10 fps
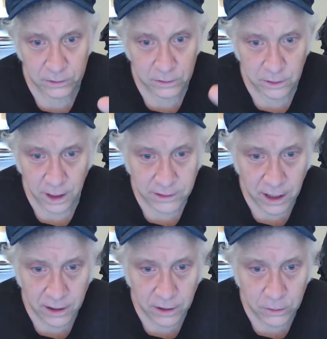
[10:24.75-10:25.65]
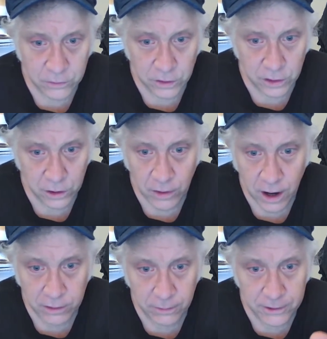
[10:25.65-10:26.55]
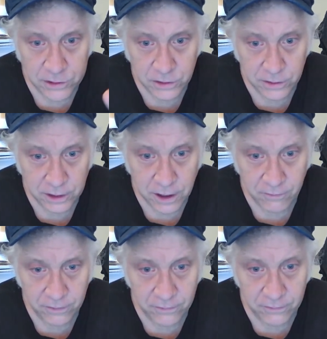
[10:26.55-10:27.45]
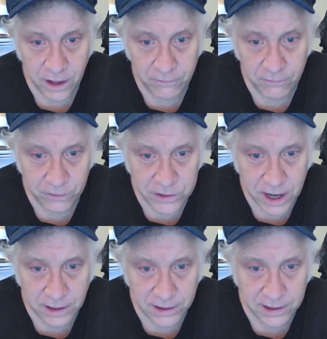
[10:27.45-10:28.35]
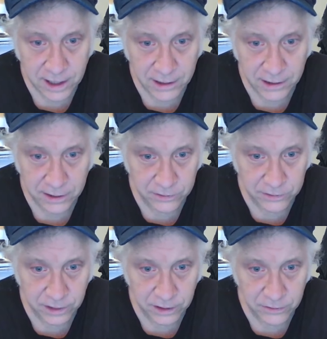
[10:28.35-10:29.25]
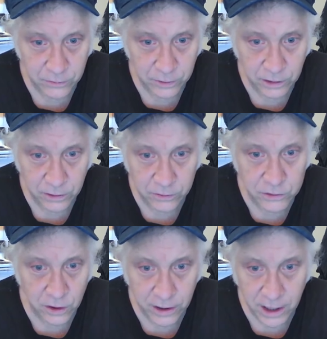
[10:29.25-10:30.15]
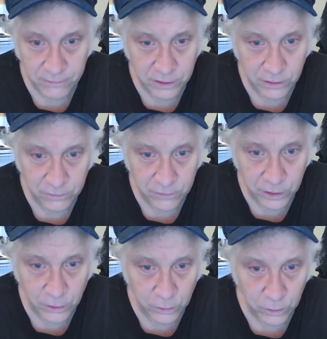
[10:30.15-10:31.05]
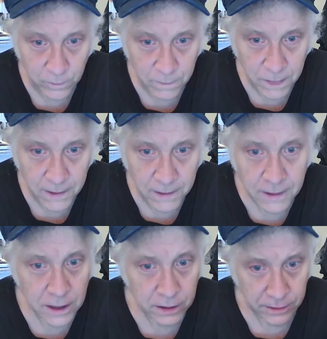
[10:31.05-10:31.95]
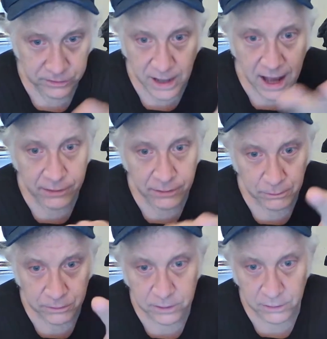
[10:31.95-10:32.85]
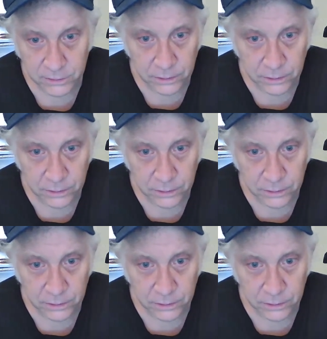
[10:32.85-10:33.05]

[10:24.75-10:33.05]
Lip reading: that are identical to the crowd images on the cover of Life, where Jackie Kennedy stands with Little John after the funeral. It's that